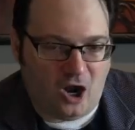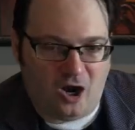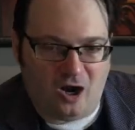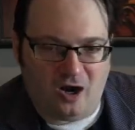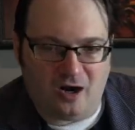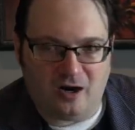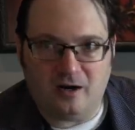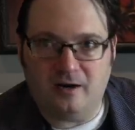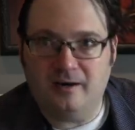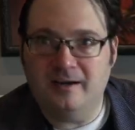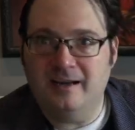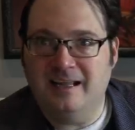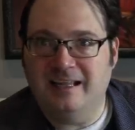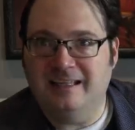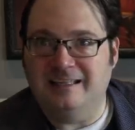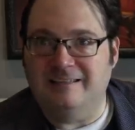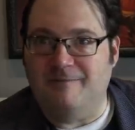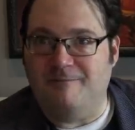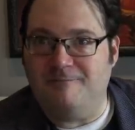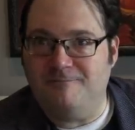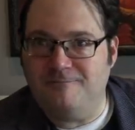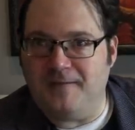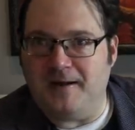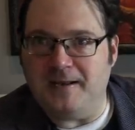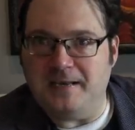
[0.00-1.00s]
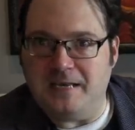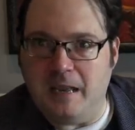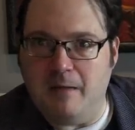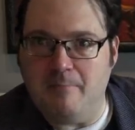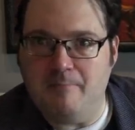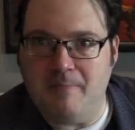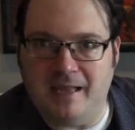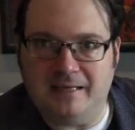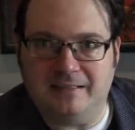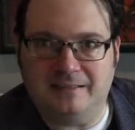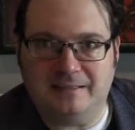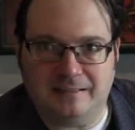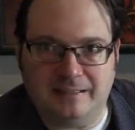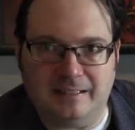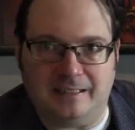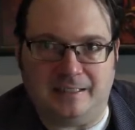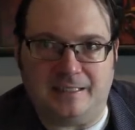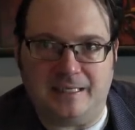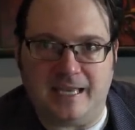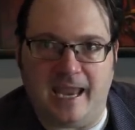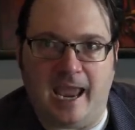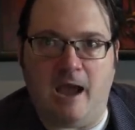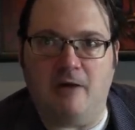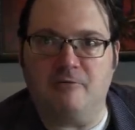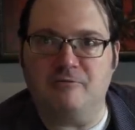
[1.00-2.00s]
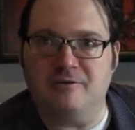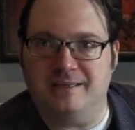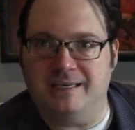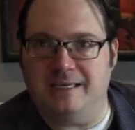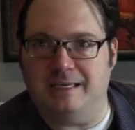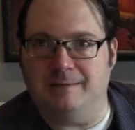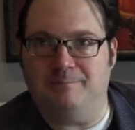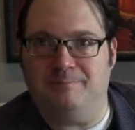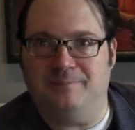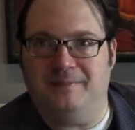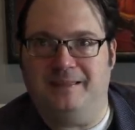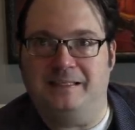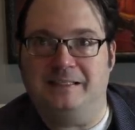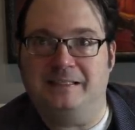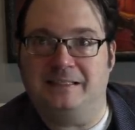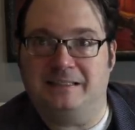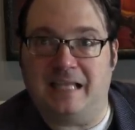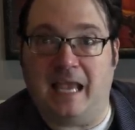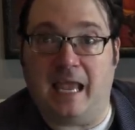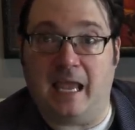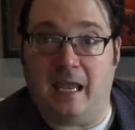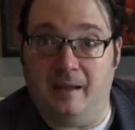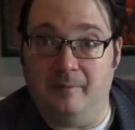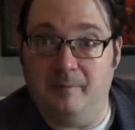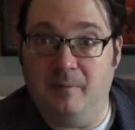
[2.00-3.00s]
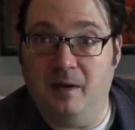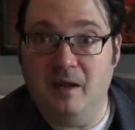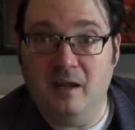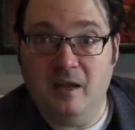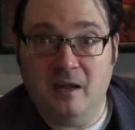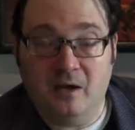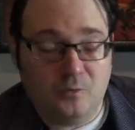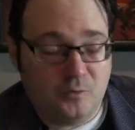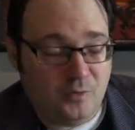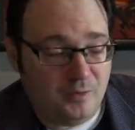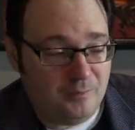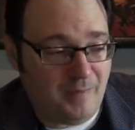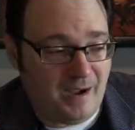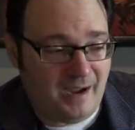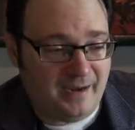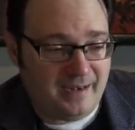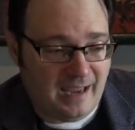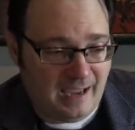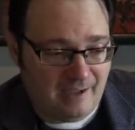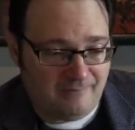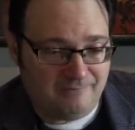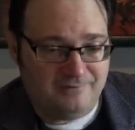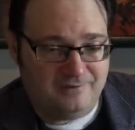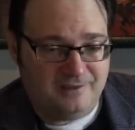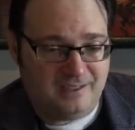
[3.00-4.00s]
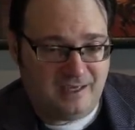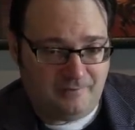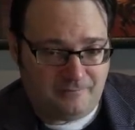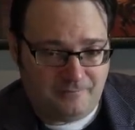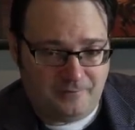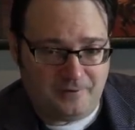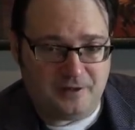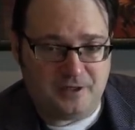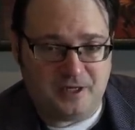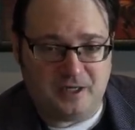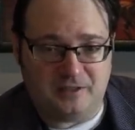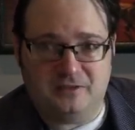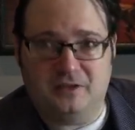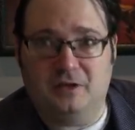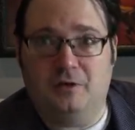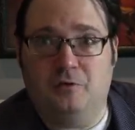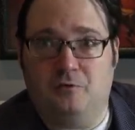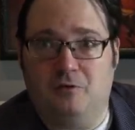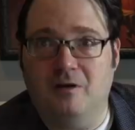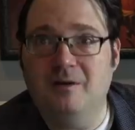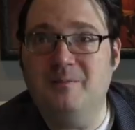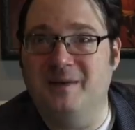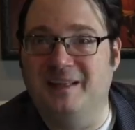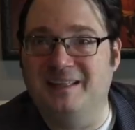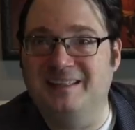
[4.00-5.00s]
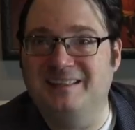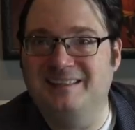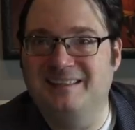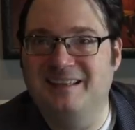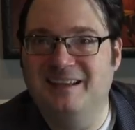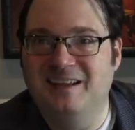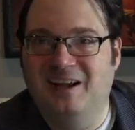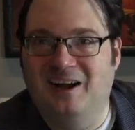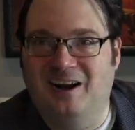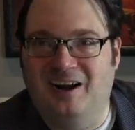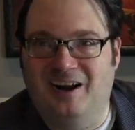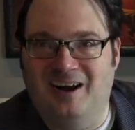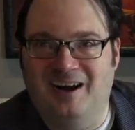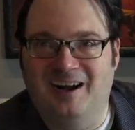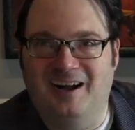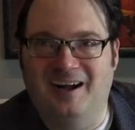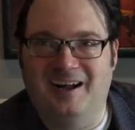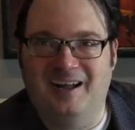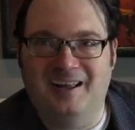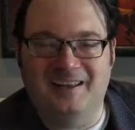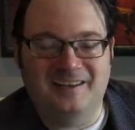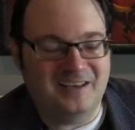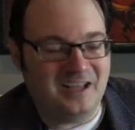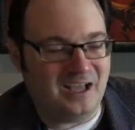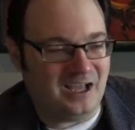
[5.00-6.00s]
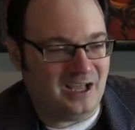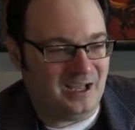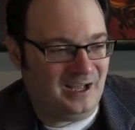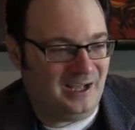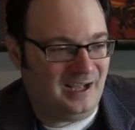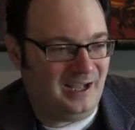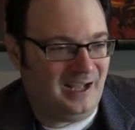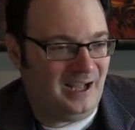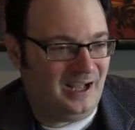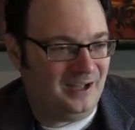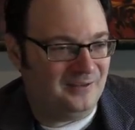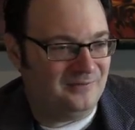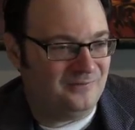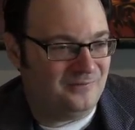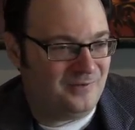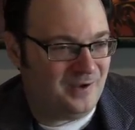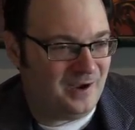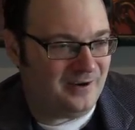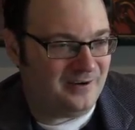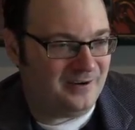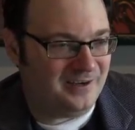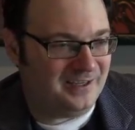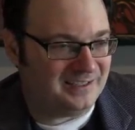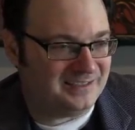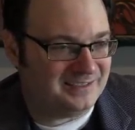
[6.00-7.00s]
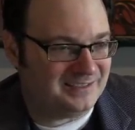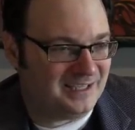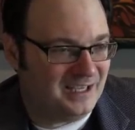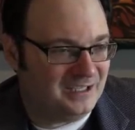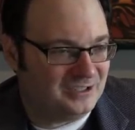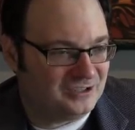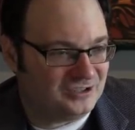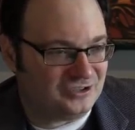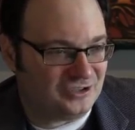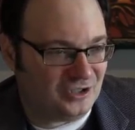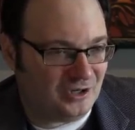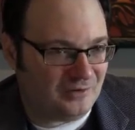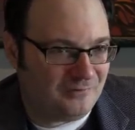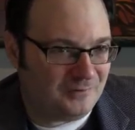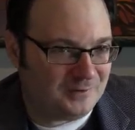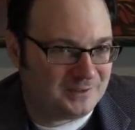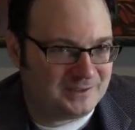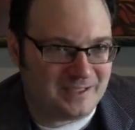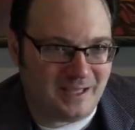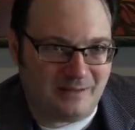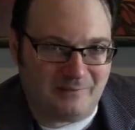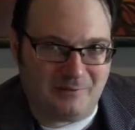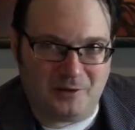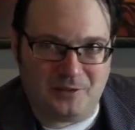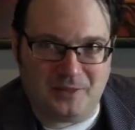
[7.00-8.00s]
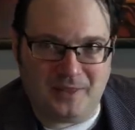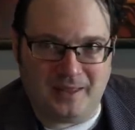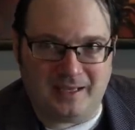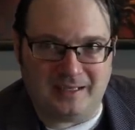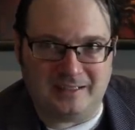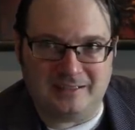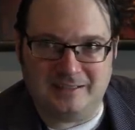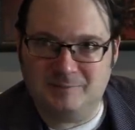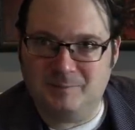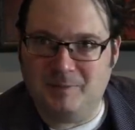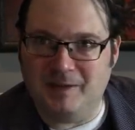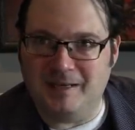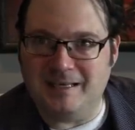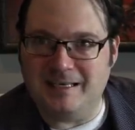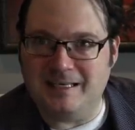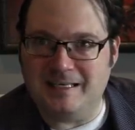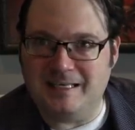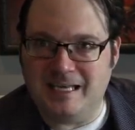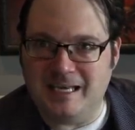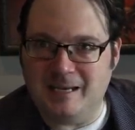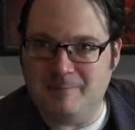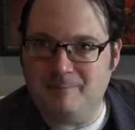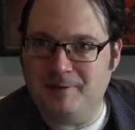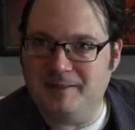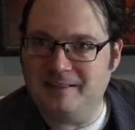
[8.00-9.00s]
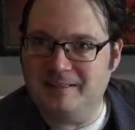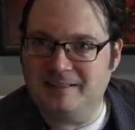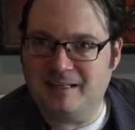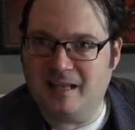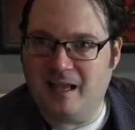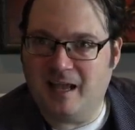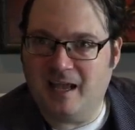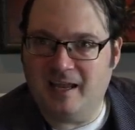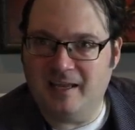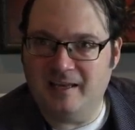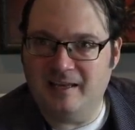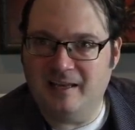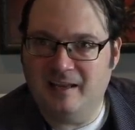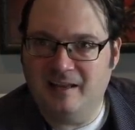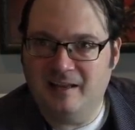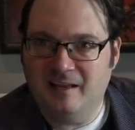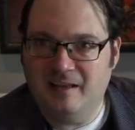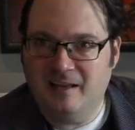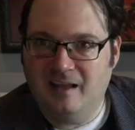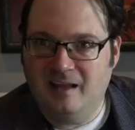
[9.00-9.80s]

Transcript: are fundamentally down deep the same. We might have different disagreements on, uh, on various surface level things, but deep inside,